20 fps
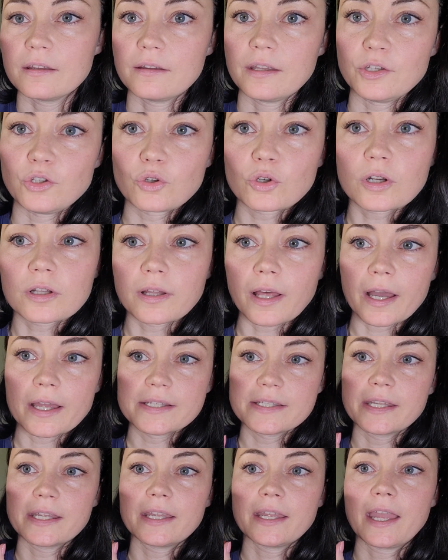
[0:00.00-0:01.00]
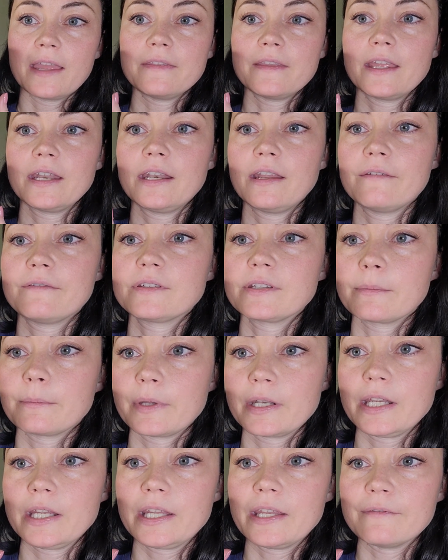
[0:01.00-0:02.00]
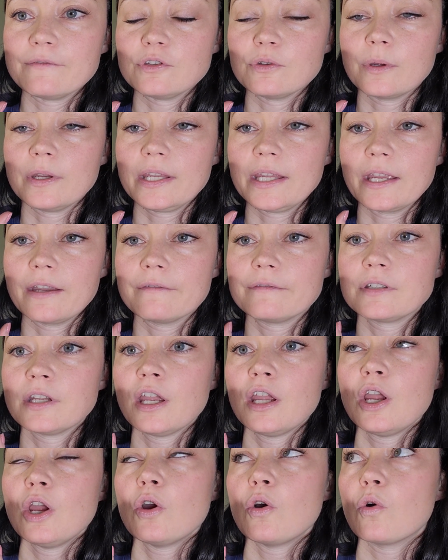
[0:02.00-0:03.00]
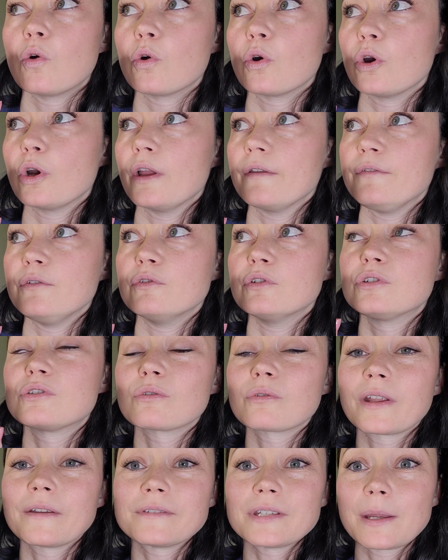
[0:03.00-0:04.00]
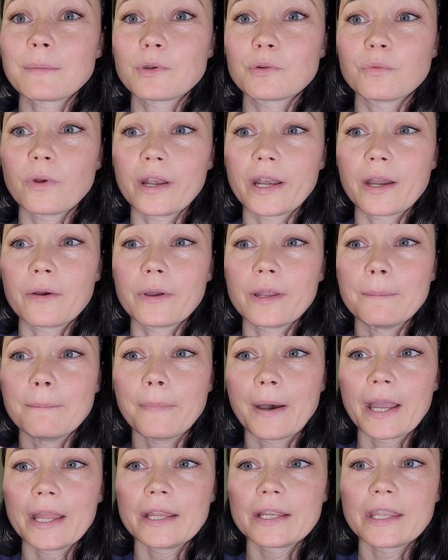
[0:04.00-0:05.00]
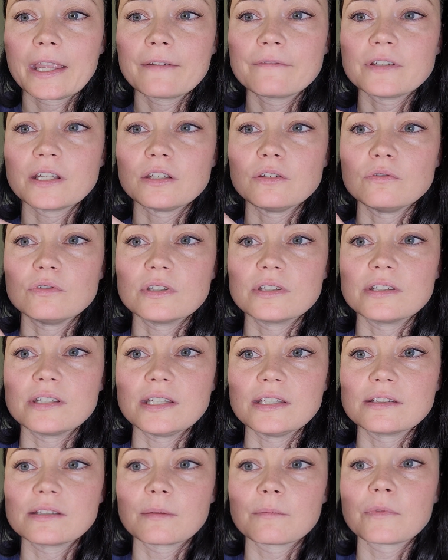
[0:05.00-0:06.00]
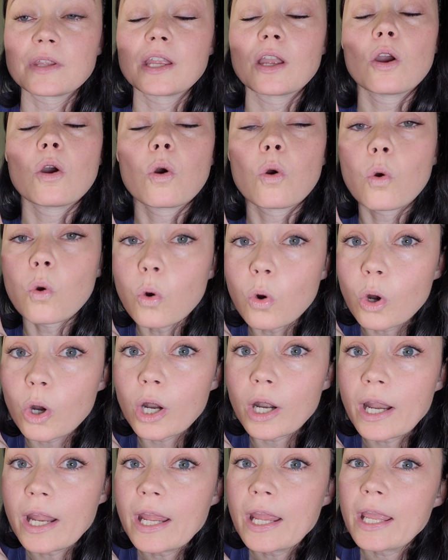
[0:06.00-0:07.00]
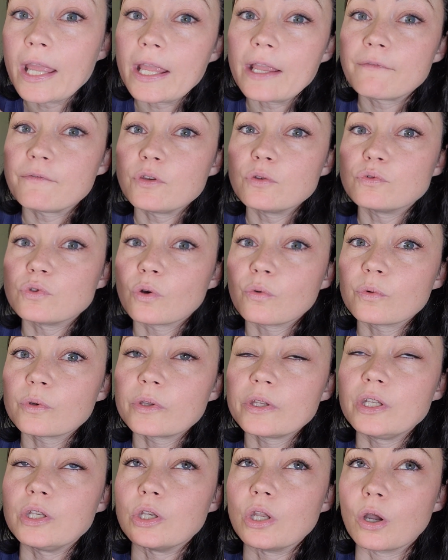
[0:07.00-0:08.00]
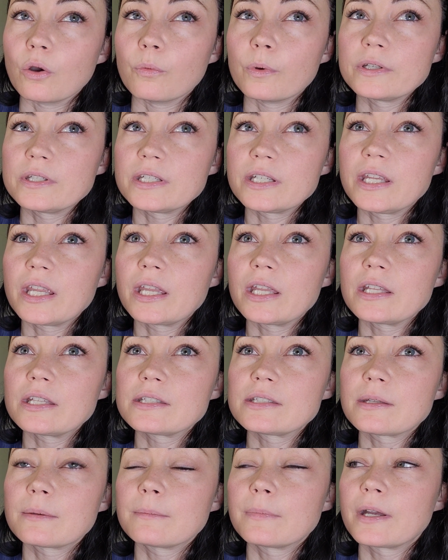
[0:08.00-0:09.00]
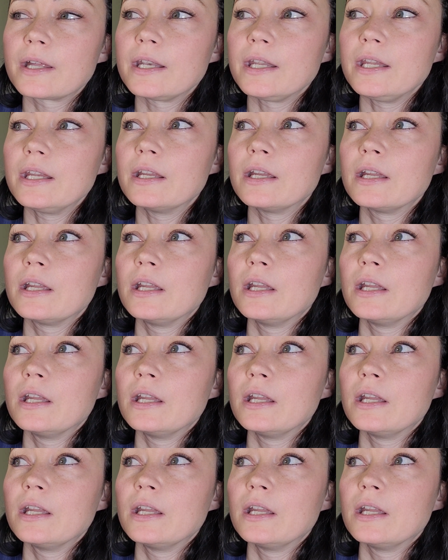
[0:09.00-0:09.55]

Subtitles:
in your closet, and then if somebody gives you a gift, or if you just don't have time to run out and buy a gift and you just need something, or if you don't really know what to get somebody